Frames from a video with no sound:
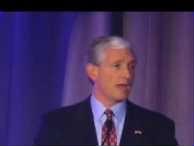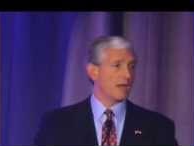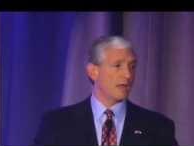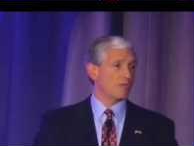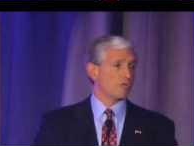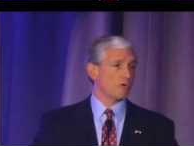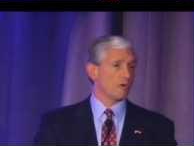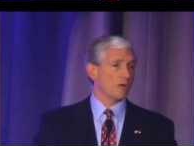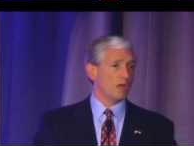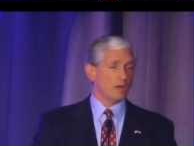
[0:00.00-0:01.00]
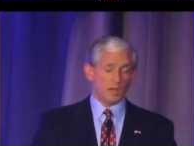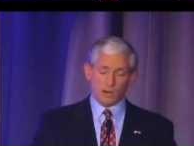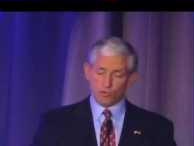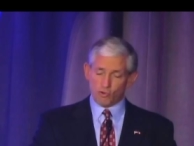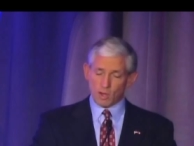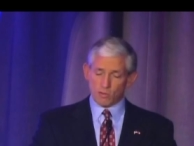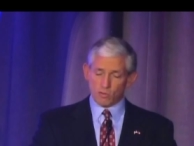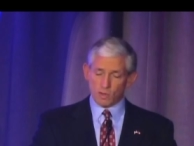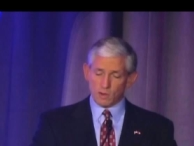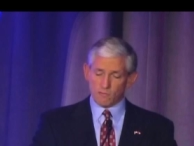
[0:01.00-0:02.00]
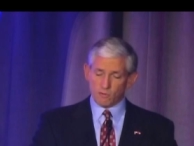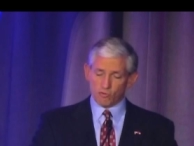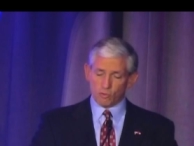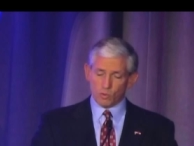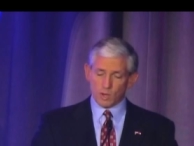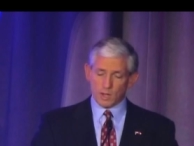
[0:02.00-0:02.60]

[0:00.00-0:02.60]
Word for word: an answer in a just and efficient way.